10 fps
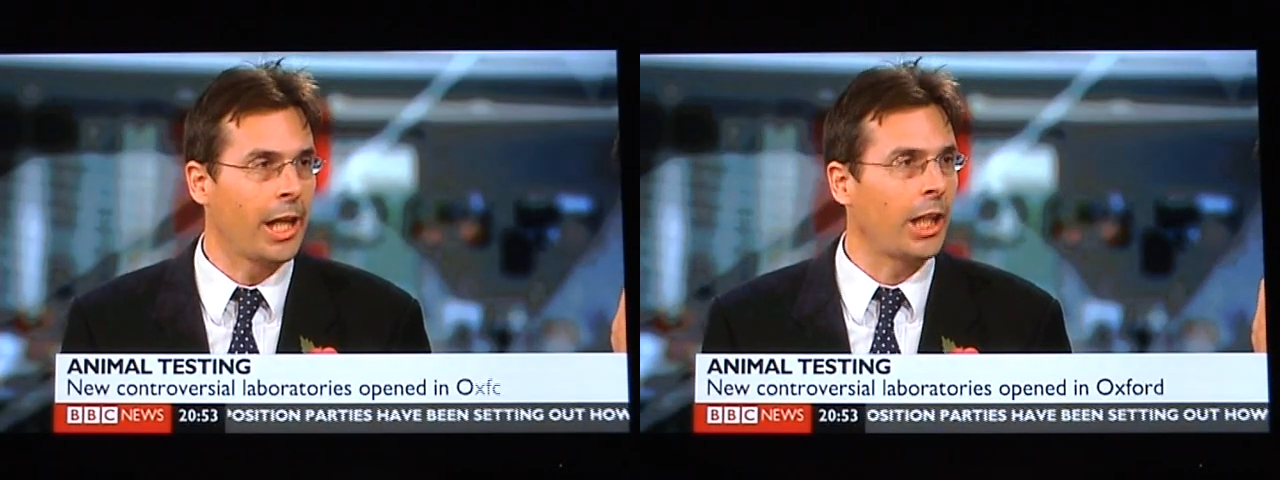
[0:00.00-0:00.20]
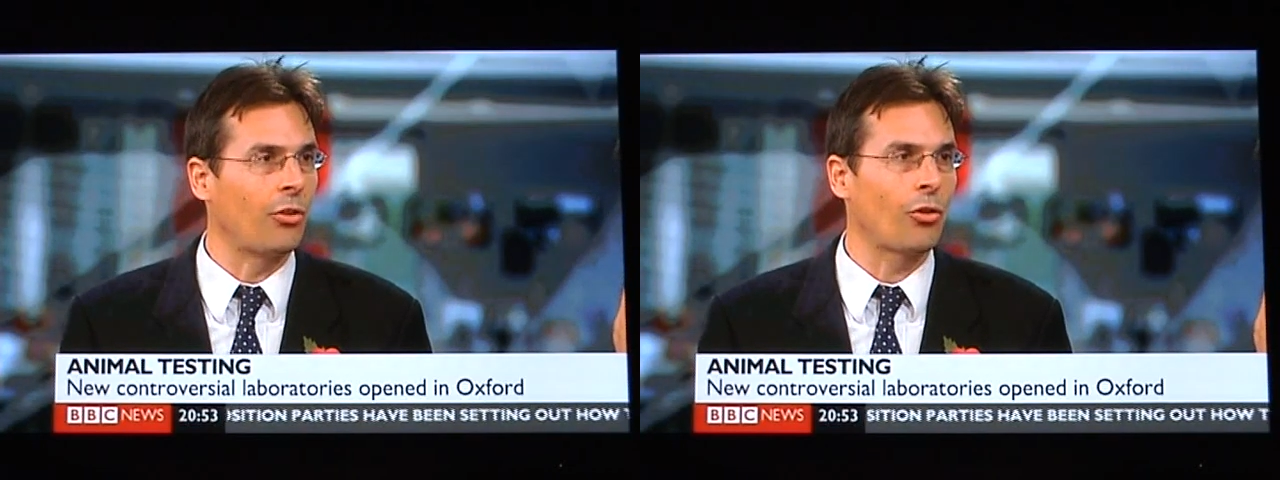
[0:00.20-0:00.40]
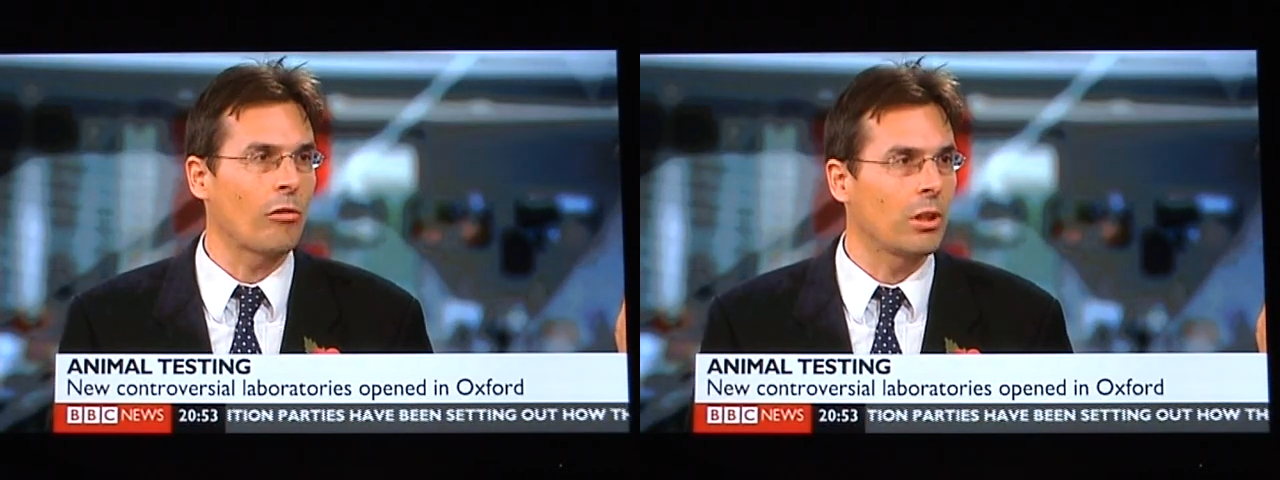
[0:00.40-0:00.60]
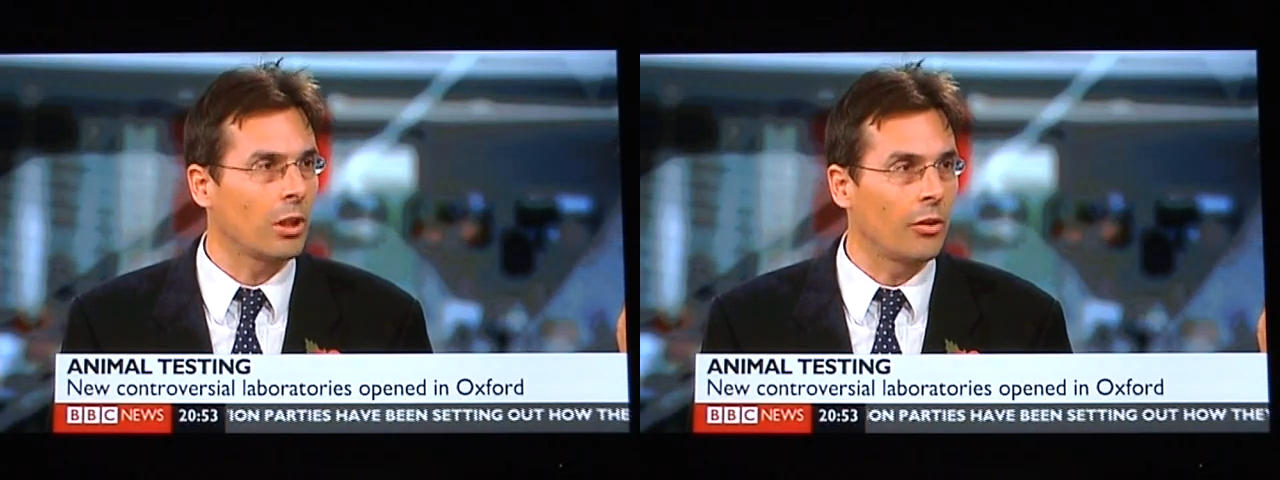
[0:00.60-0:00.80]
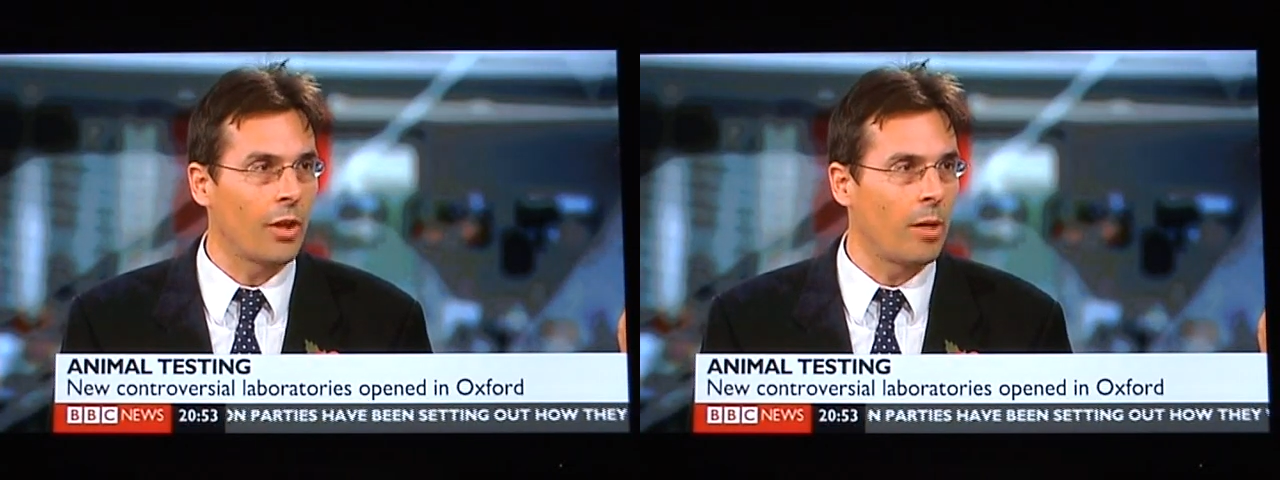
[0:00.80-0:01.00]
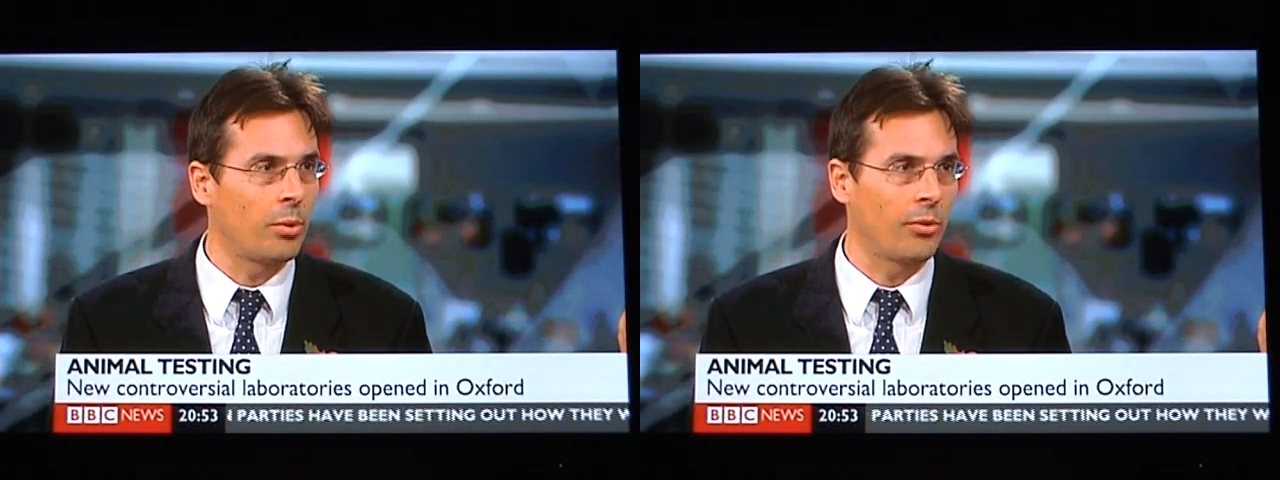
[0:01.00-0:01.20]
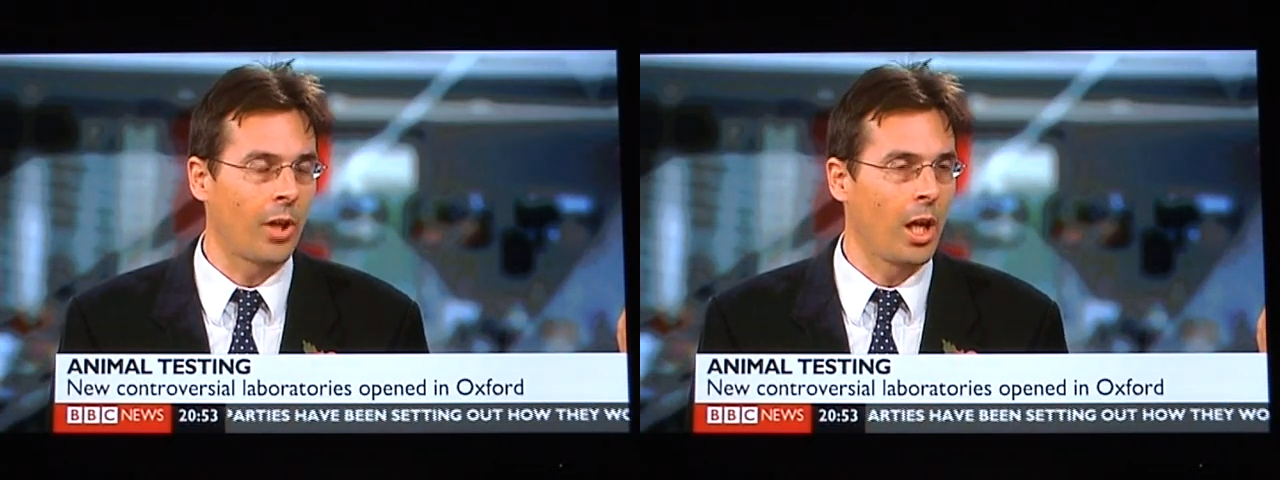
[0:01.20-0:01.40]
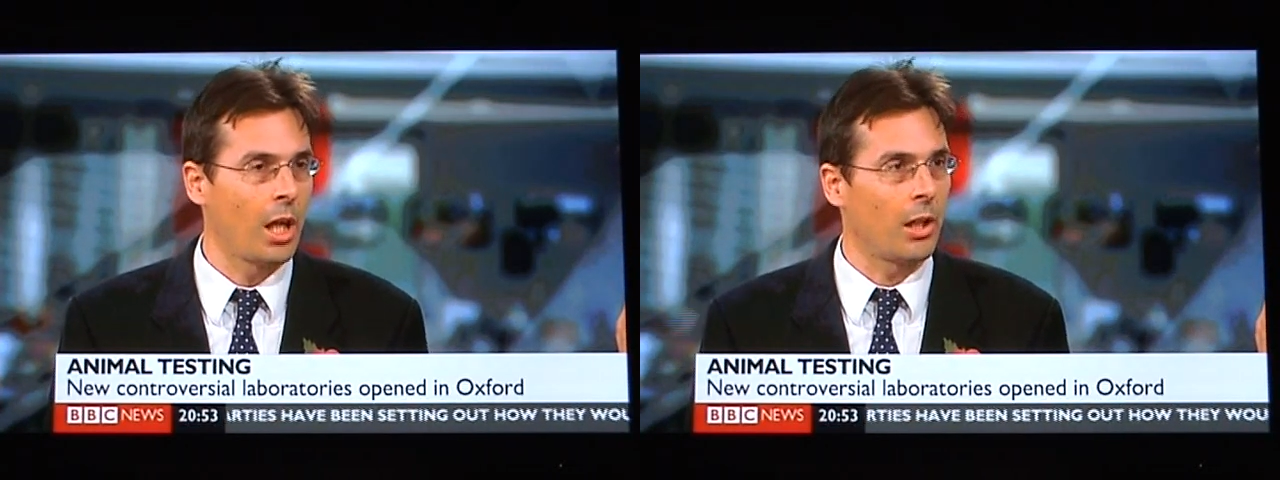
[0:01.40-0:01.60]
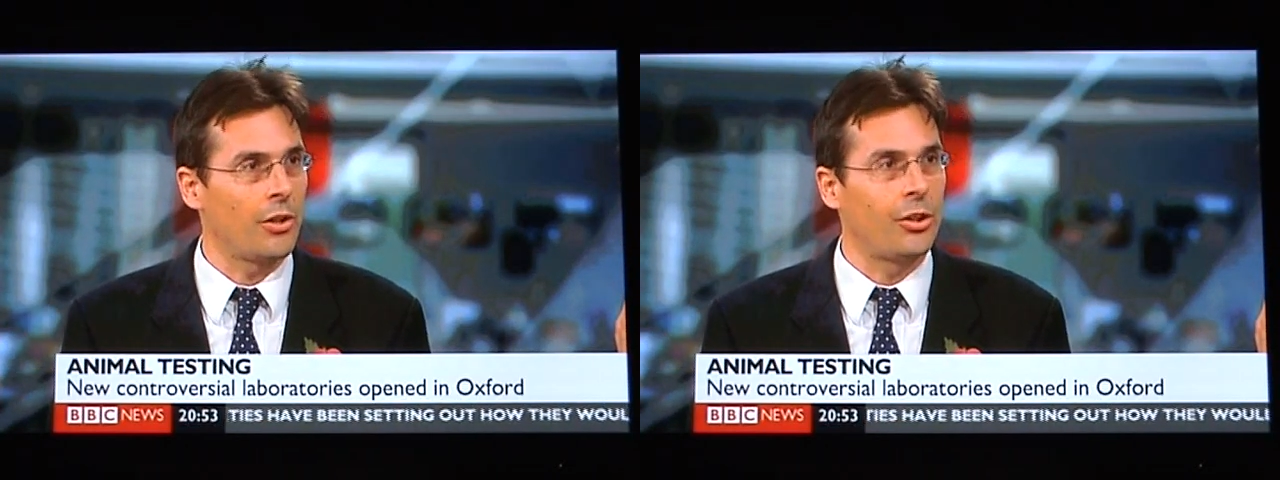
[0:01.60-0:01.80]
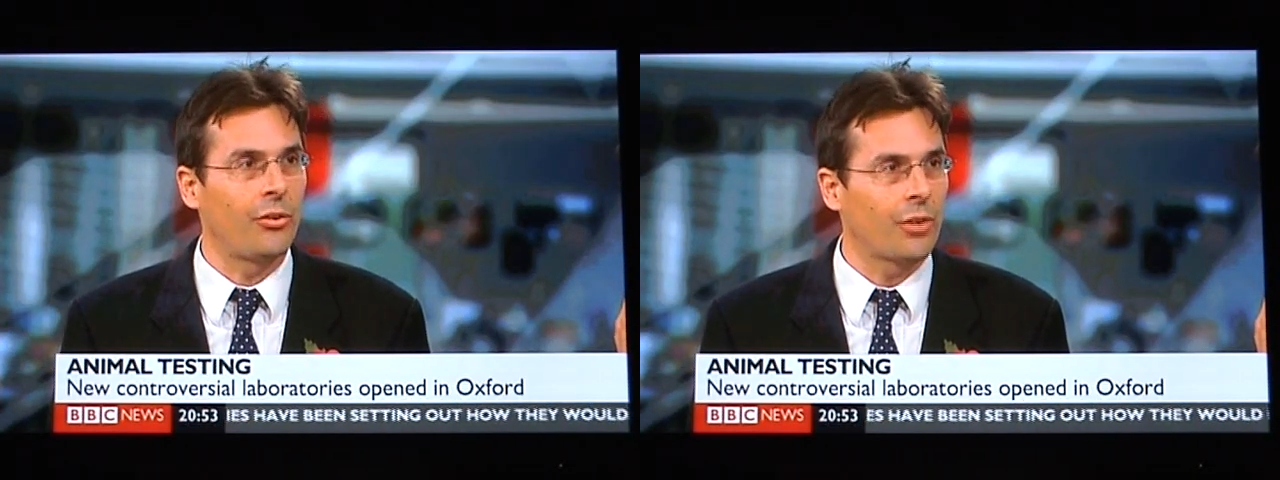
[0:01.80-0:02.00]
Historical examples,
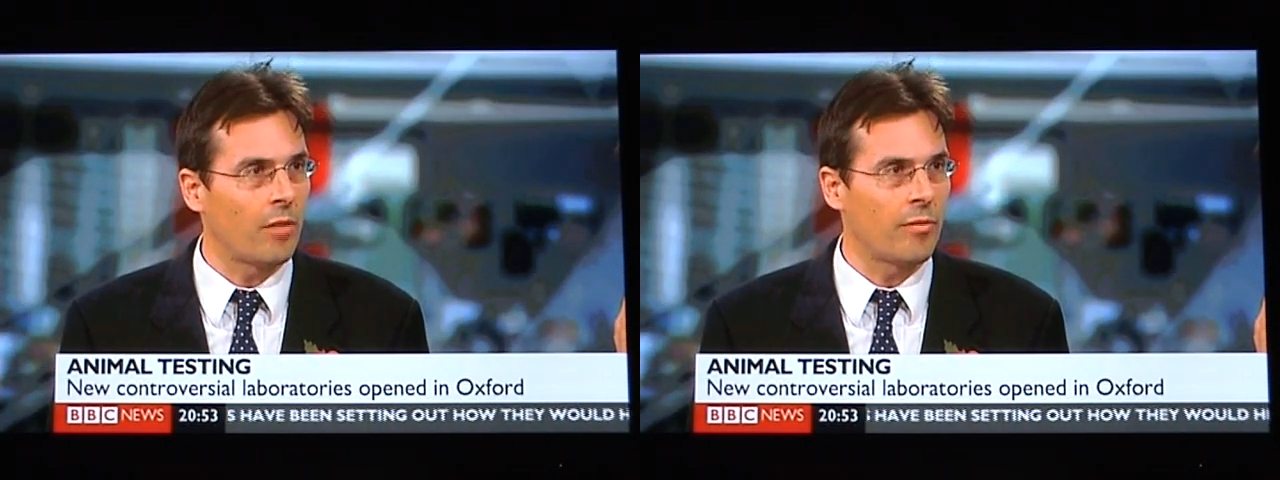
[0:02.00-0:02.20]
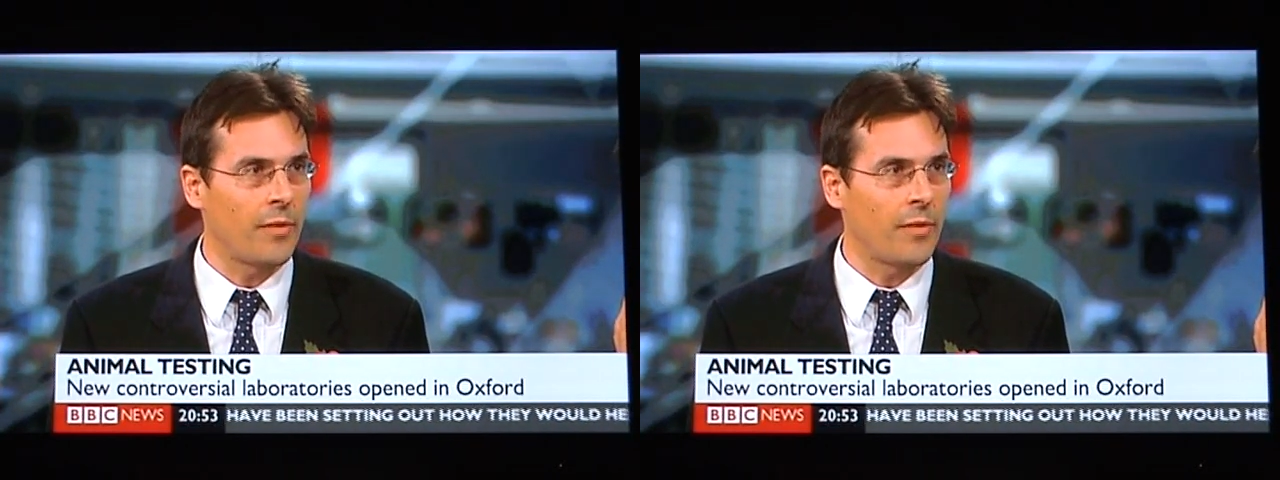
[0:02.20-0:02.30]
the discovery